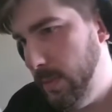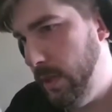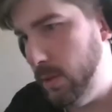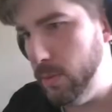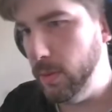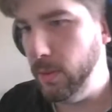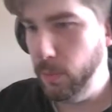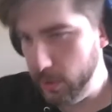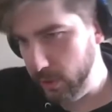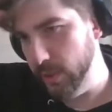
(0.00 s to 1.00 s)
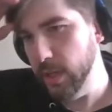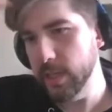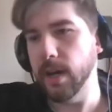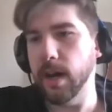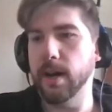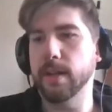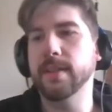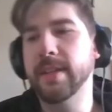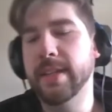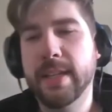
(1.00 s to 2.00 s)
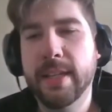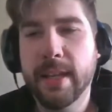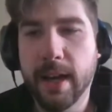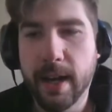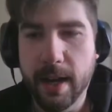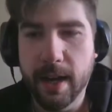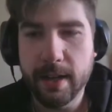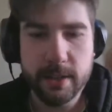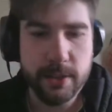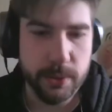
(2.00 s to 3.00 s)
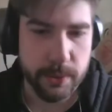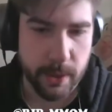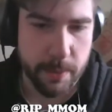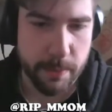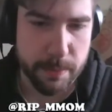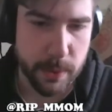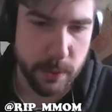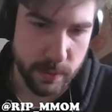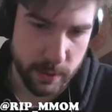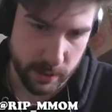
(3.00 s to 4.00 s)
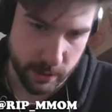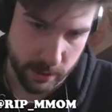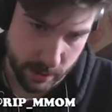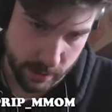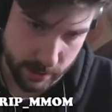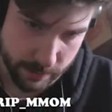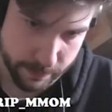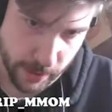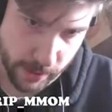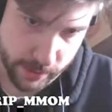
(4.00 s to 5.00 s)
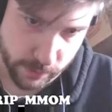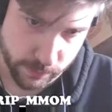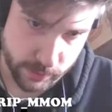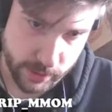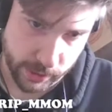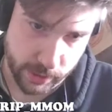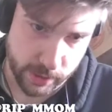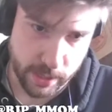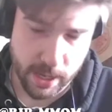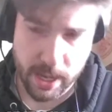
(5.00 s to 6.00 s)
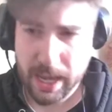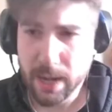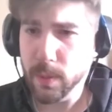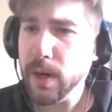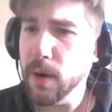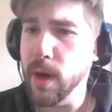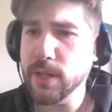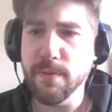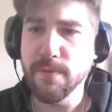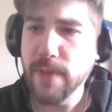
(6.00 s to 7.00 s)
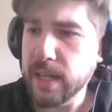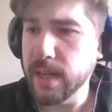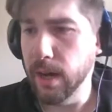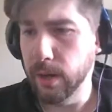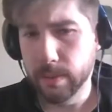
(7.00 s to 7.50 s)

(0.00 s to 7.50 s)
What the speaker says: Cool. What's good, y'all? Cool. I'm gonna mute the audio for a second, and we're gonna watch a video